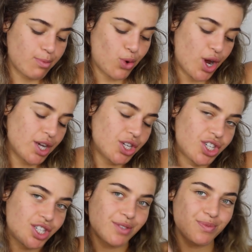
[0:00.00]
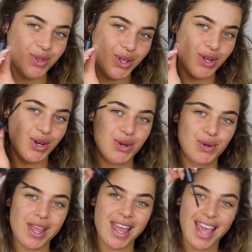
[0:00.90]
brush you
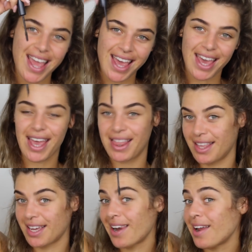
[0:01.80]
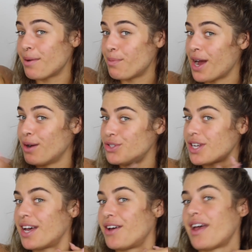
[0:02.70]
know in the clear brow
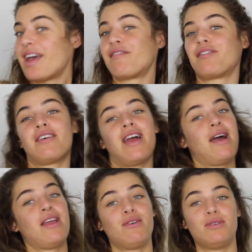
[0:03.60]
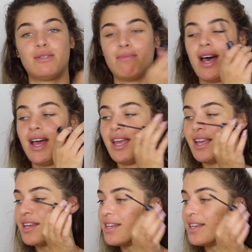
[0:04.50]
gel after I use my